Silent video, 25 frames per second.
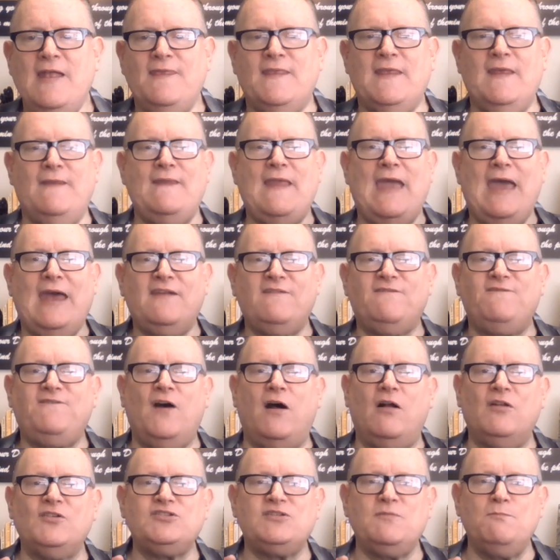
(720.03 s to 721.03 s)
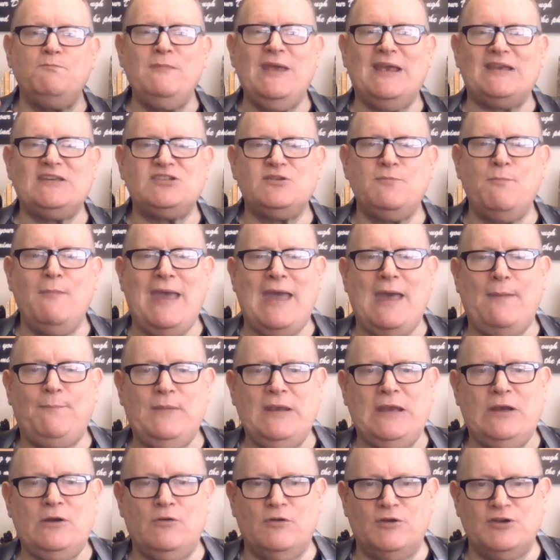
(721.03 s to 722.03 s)
then that false mixed
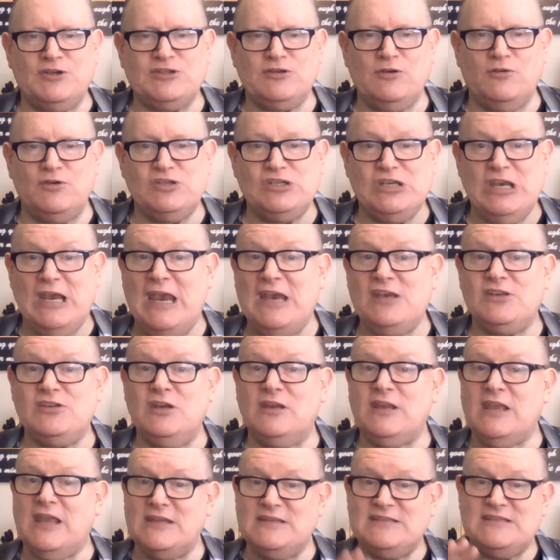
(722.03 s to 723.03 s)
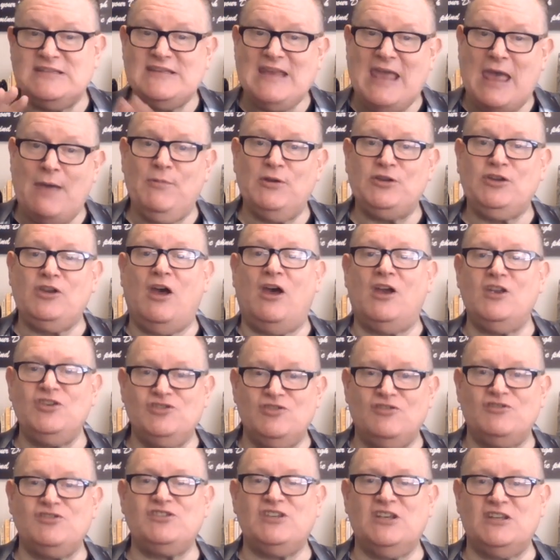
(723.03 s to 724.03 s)
mapping or association can sabotage
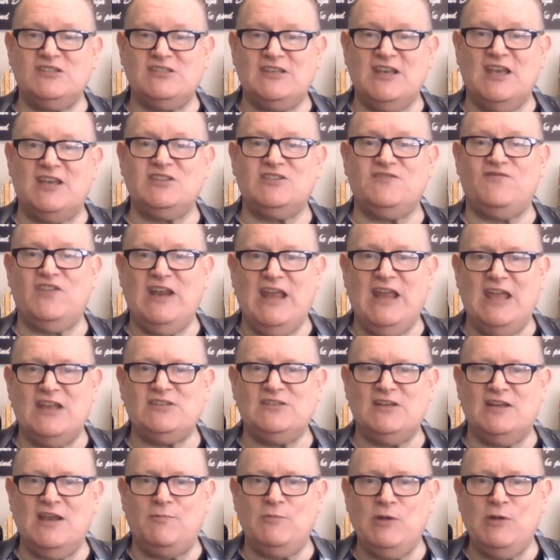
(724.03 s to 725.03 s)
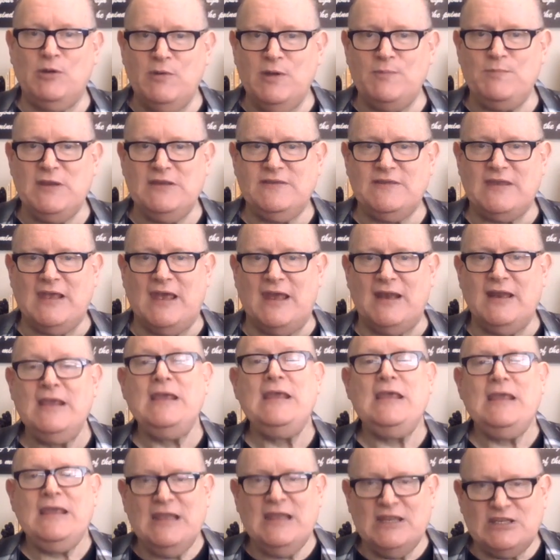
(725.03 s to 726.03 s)
your success financially. Let me repeat that.
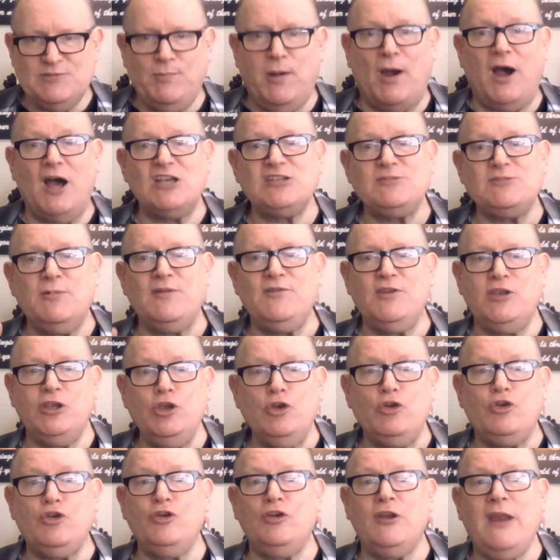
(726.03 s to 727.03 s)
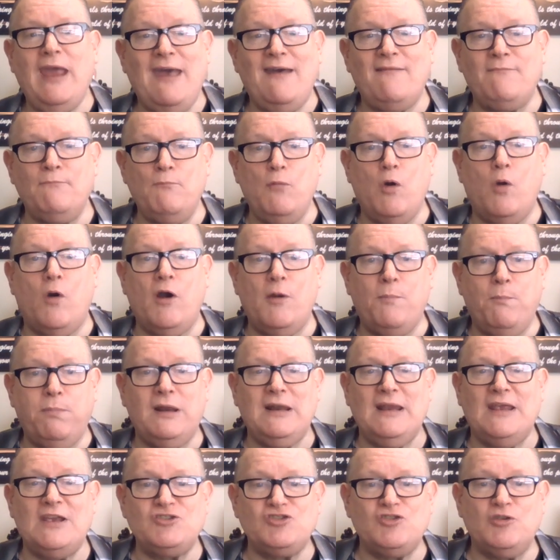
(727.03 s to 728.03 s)
It's possible that you could have more
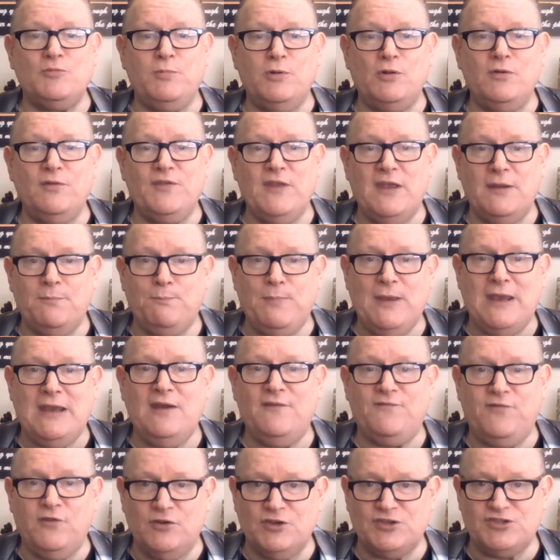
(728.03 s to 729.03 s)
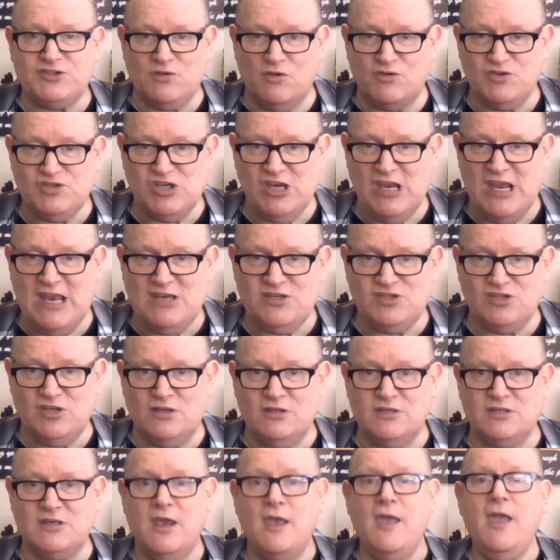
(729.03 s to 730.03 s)
pleasurable than painful
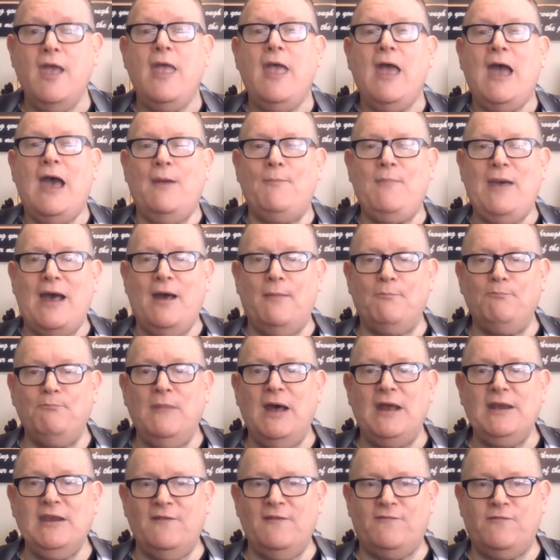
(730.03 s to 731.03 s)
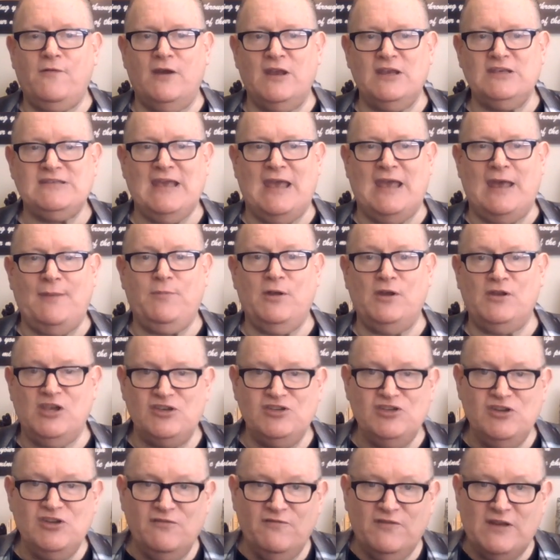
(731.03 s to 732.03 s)
associations, about money, for example,
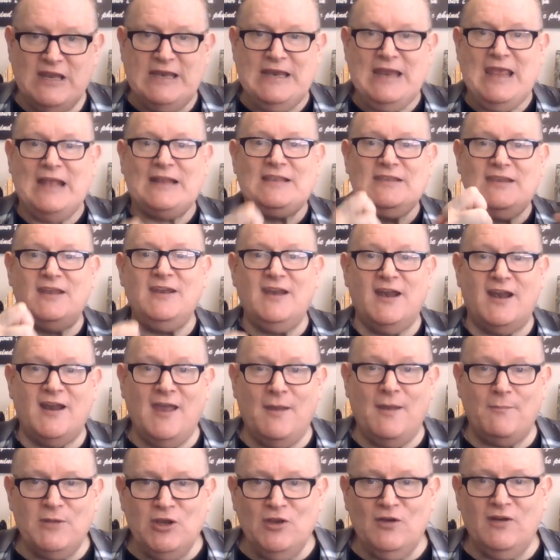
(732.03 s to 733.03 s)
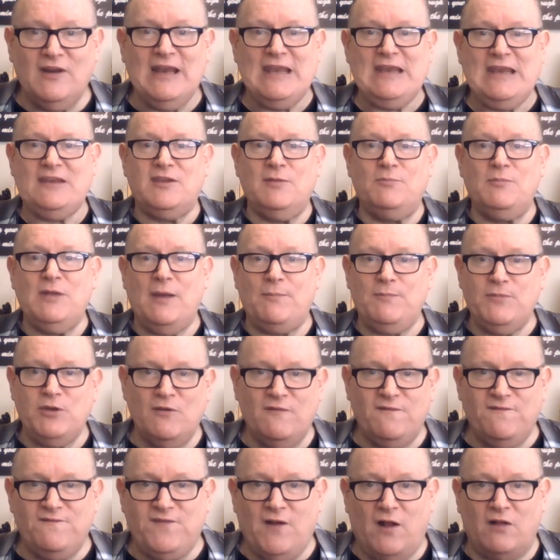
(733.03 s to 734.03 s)
because you've connected it up, you linked them up, you
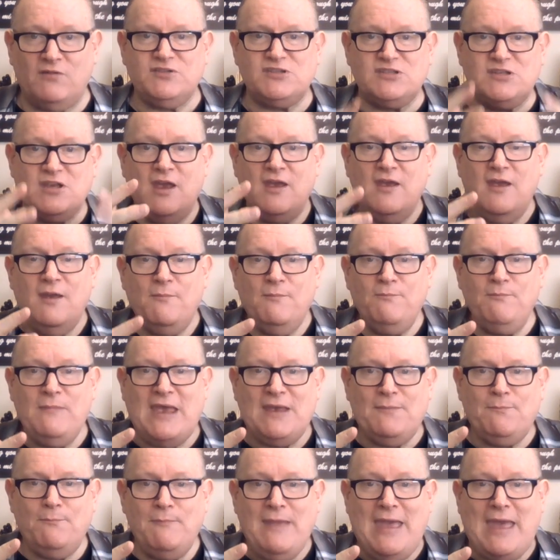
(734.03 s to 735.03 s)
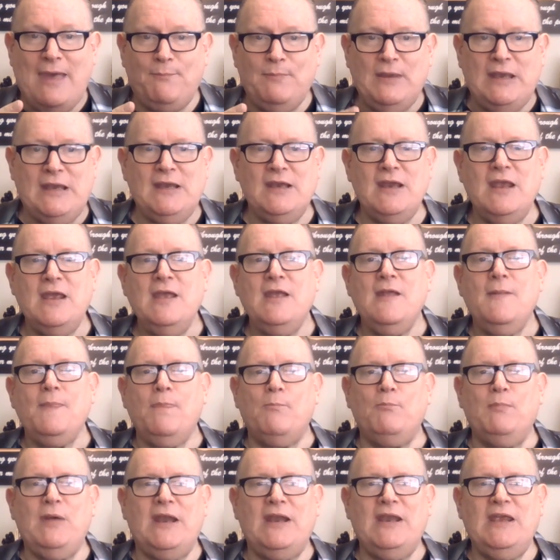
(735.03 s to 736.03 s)
false map mapping.
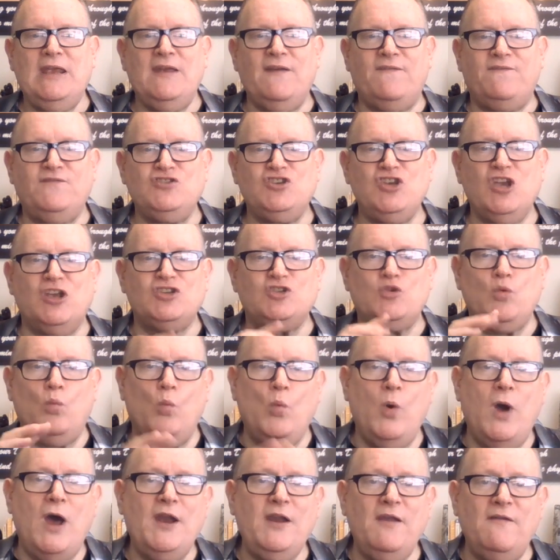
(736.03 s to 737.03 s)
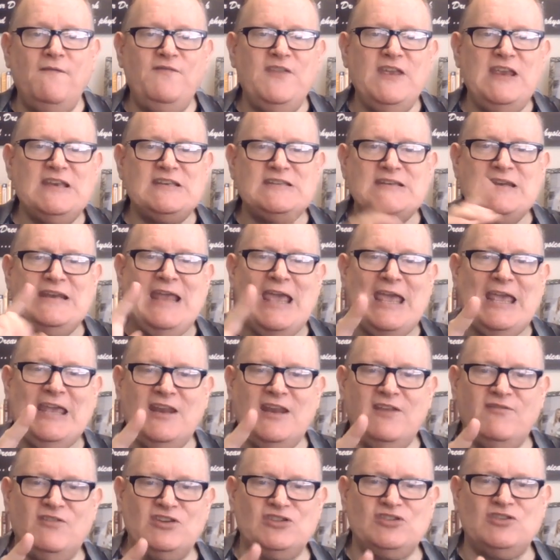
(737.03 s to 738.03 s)
But if just one of these
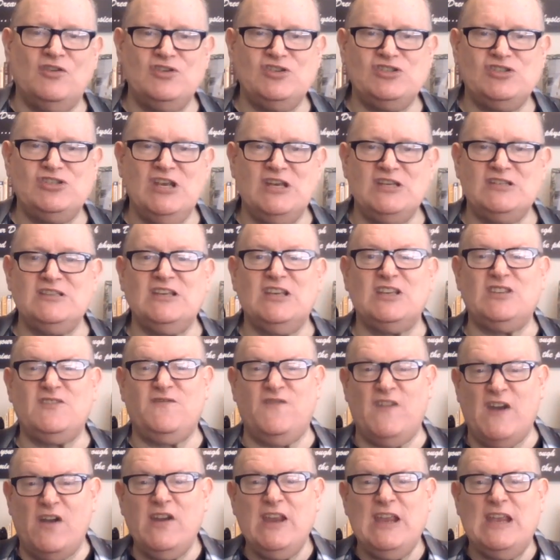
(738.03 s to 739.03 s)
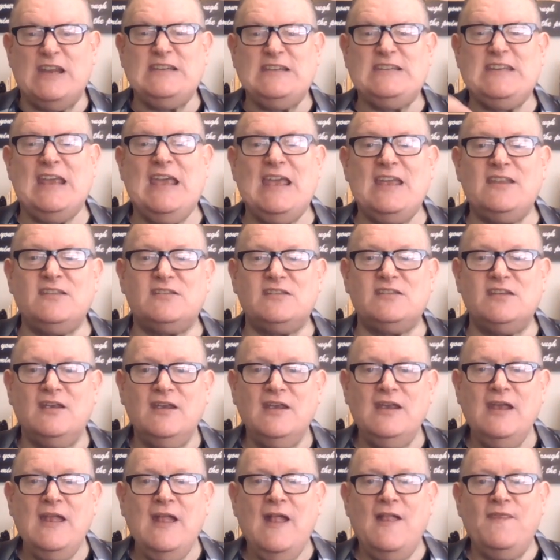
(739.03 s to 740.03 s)
negative associations is very intense,
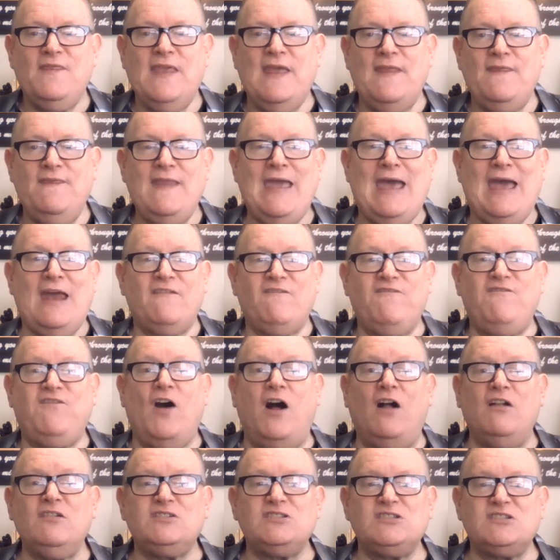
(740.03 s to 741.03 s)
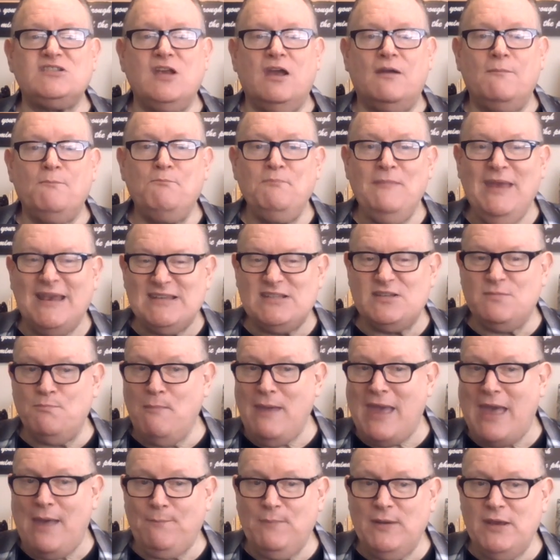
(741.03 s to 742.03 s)
then that false mixed
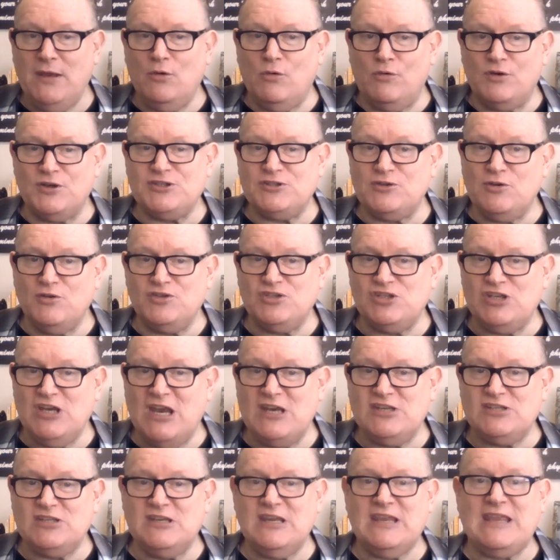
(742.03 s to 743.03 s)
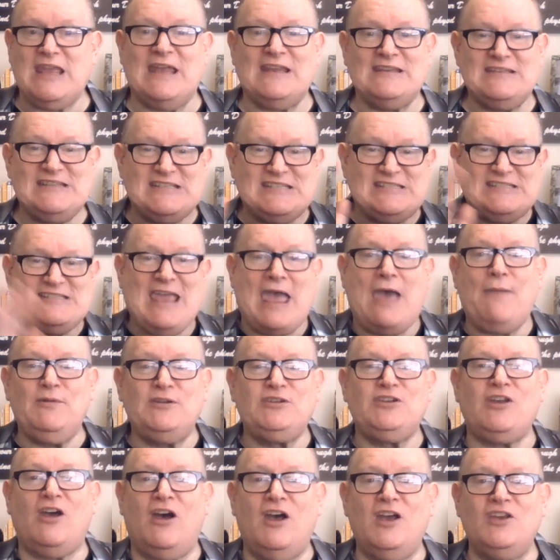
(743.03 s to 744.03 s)
mapping or association can
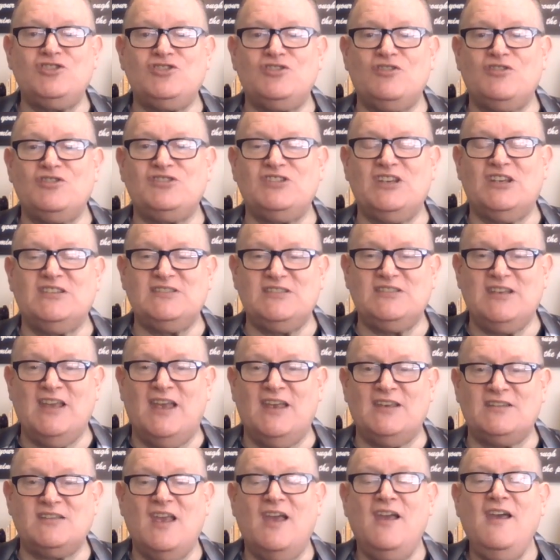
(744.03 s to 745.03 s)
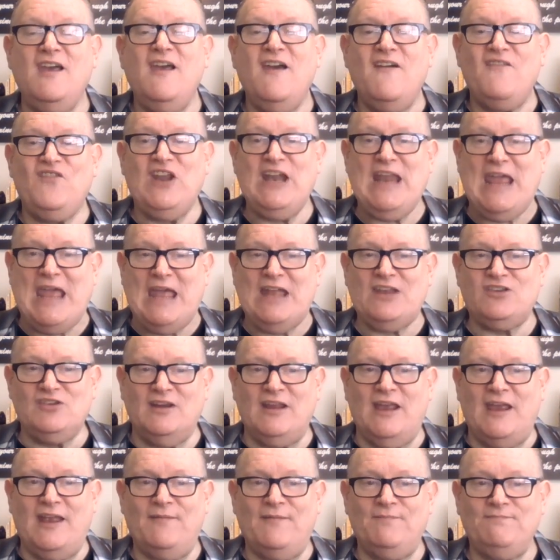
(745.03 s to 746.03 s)
sabotage your success
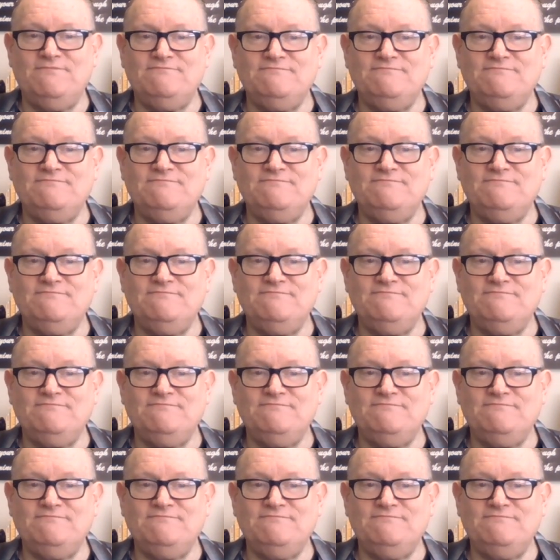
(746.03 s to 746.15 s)
financially.